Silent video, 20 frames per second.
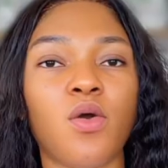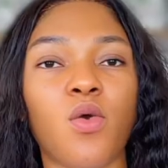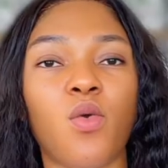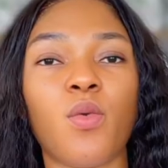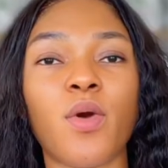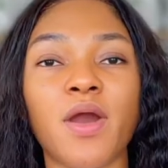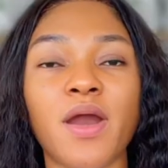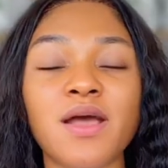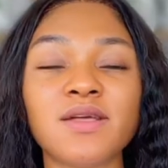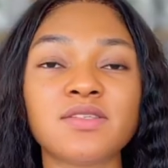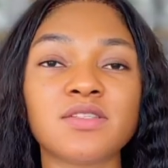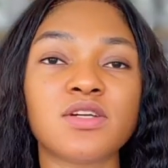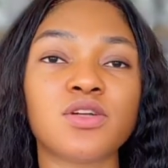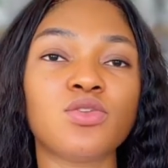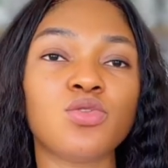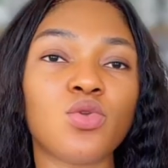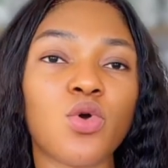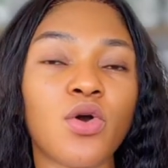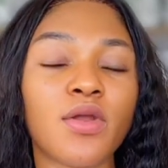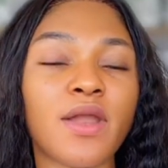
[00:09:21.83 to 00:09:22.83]
whereas the
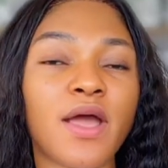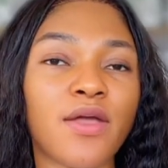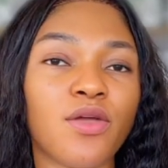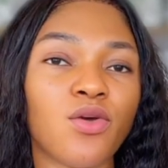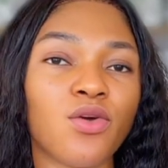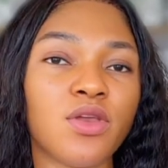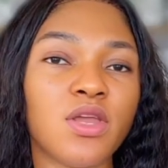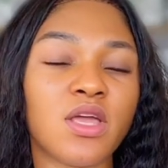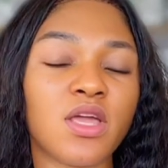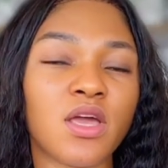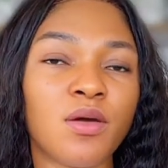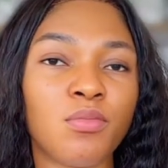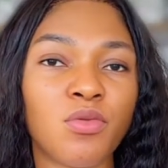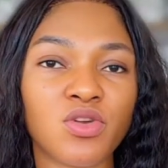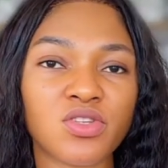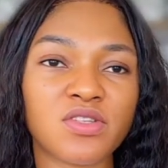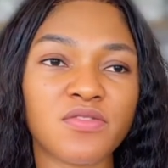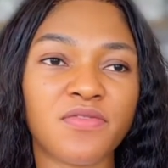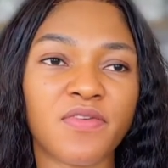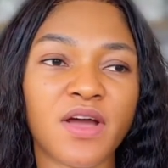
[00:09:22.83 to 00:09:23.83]
non-ionic
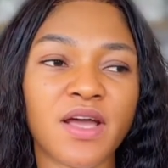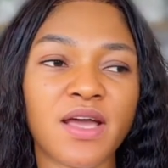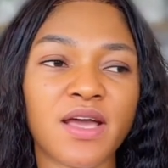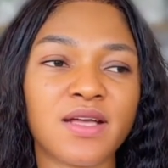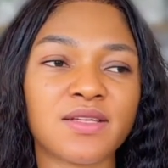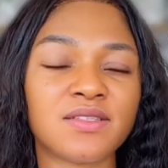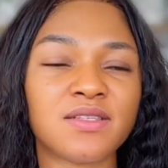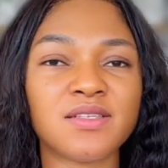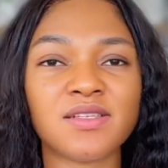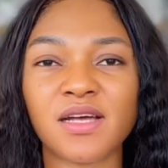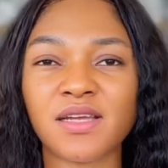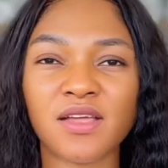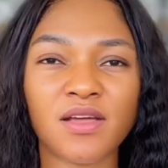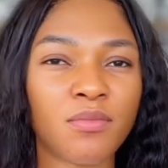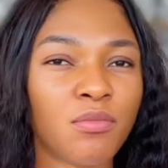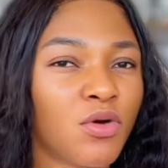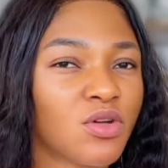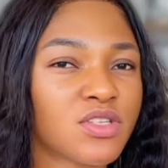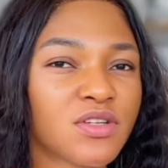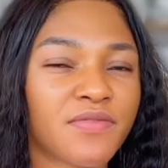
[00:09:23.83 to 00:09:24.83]
emulsifiers, these are the
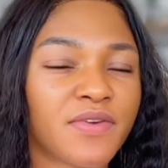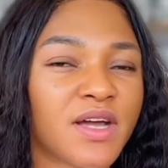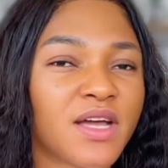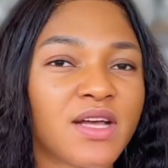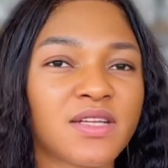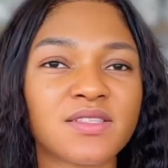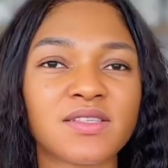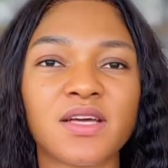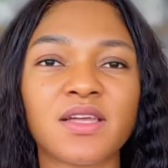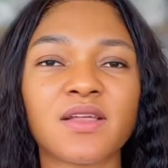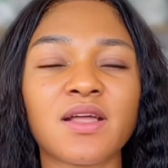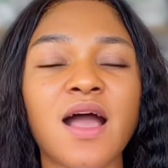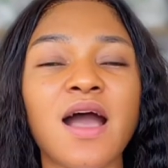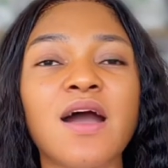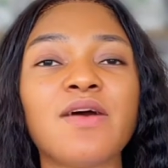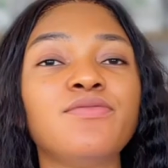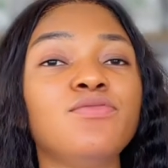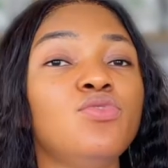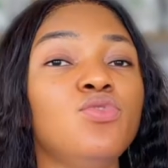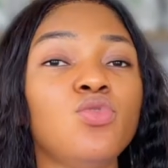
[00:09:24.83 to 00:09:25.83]
emulsifiers that
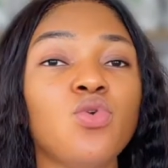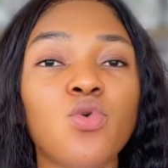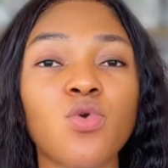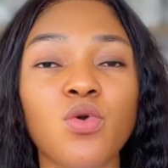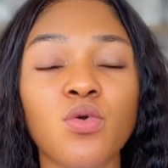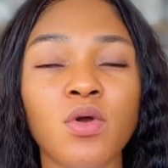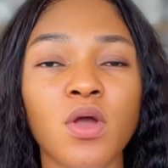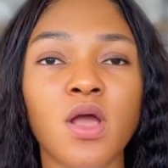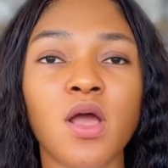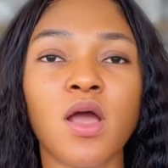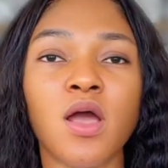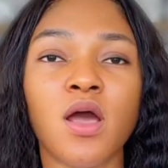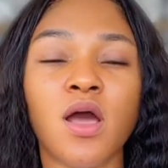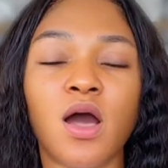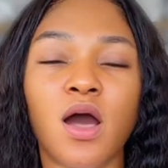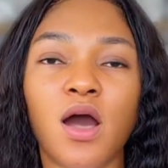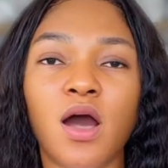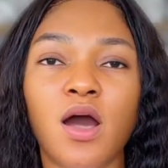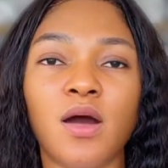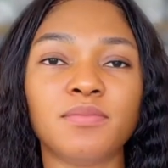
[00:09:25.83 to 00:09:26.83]
have no
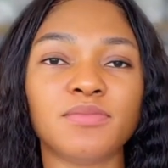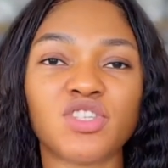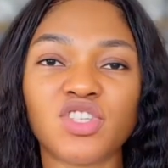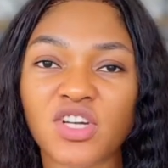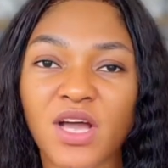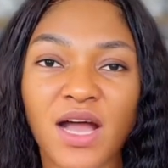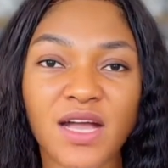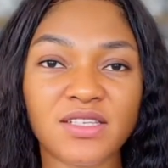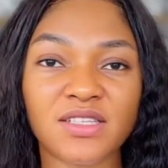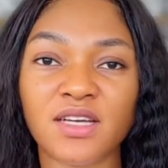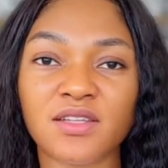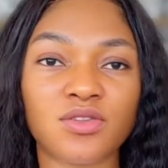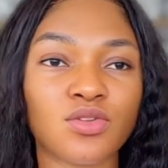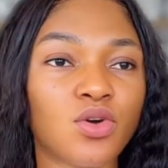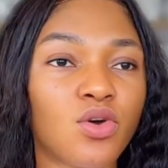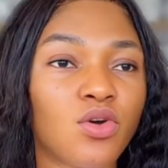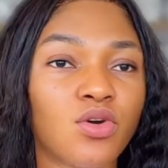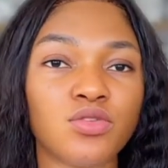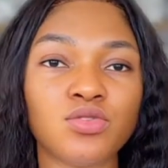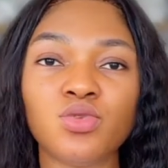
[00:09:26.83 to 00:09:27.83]
charge at
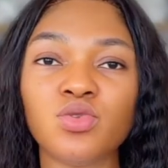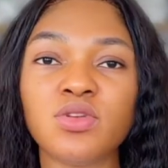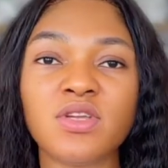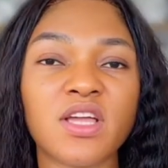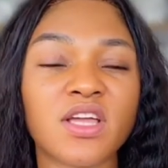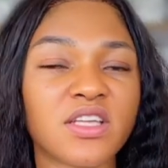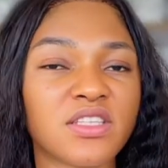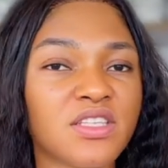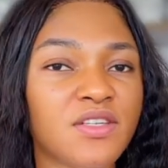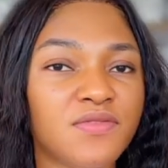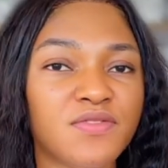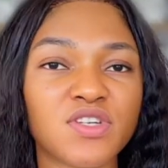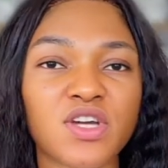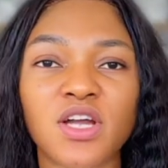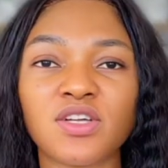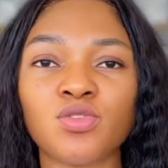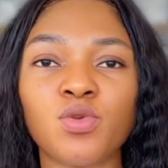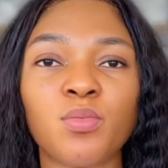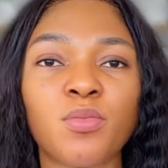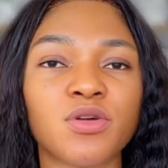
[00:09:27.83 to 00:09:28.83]
all, no negative
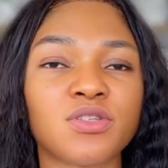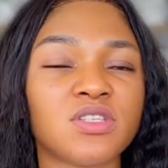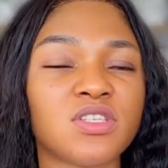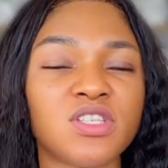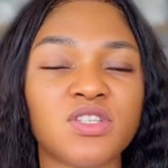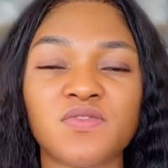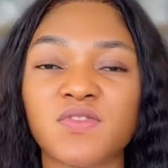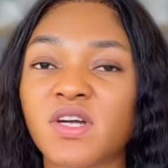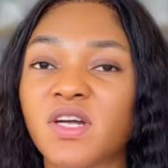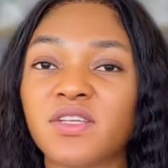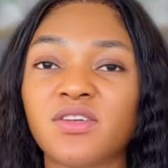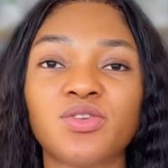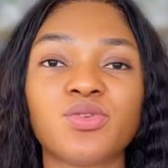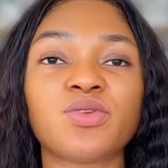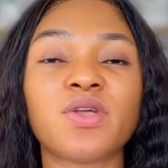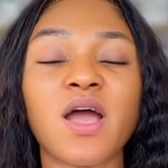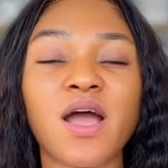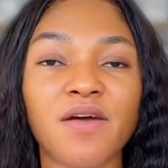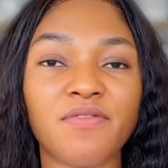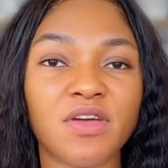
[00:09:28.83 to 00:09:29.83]
charge, no positive charge. They don't
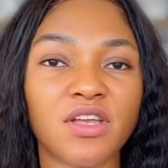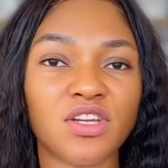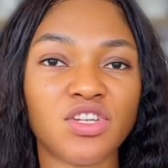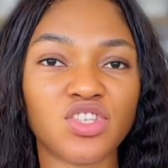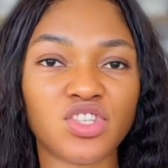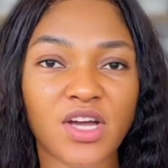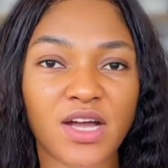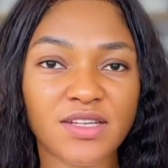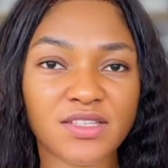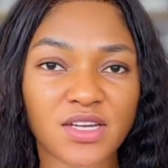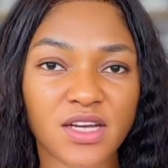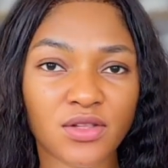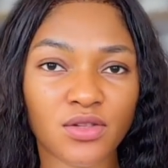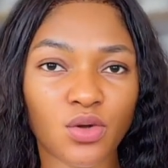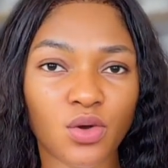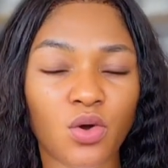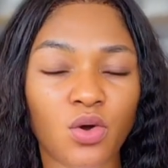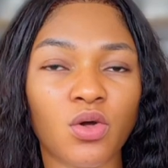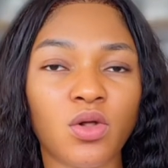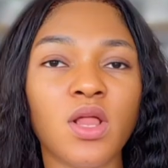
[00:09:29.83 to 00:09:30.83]
have any charge at
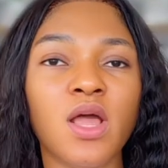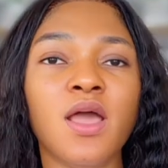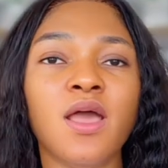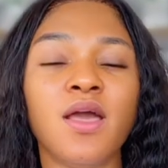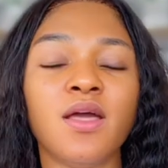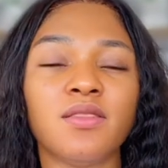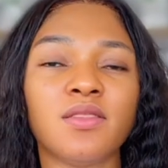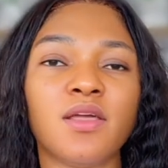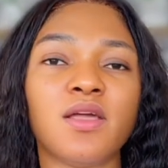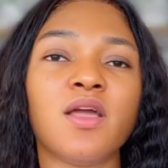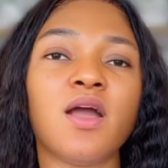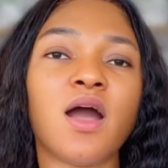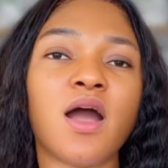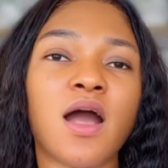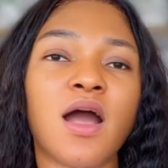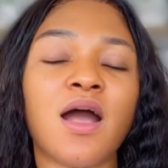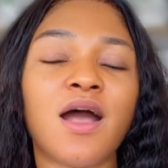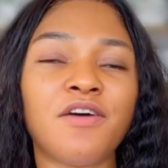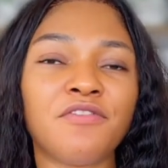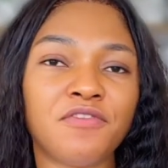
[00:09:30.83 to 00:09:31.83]
all. They
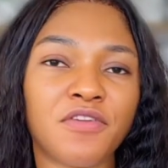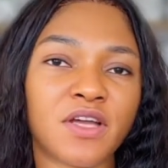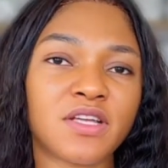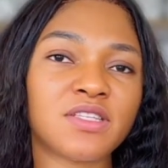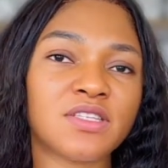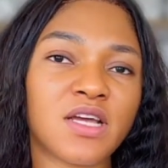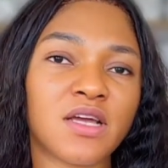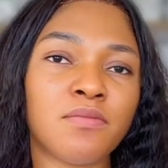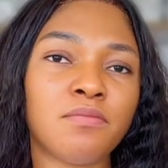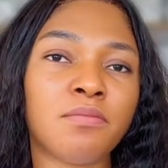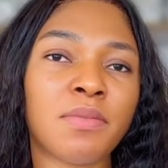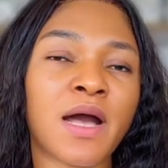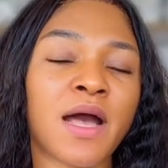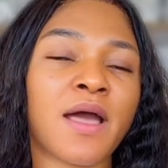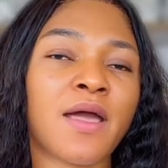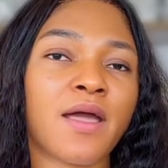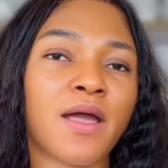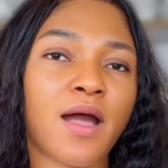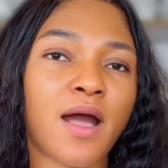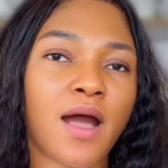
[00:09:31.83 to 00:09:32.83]
are affected
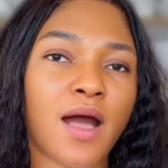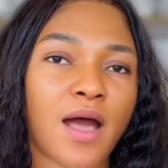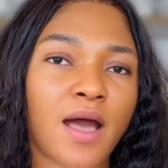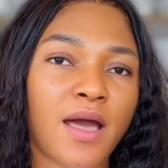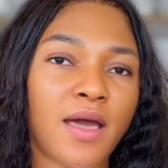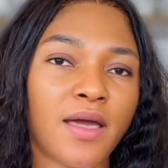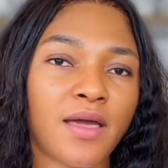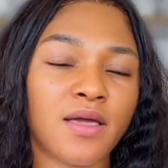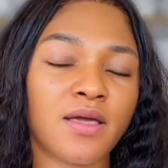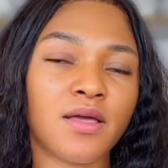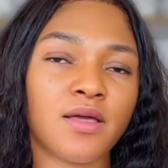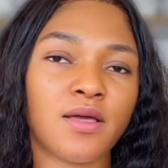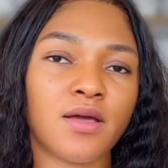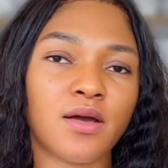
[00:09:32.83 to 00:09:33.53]
by high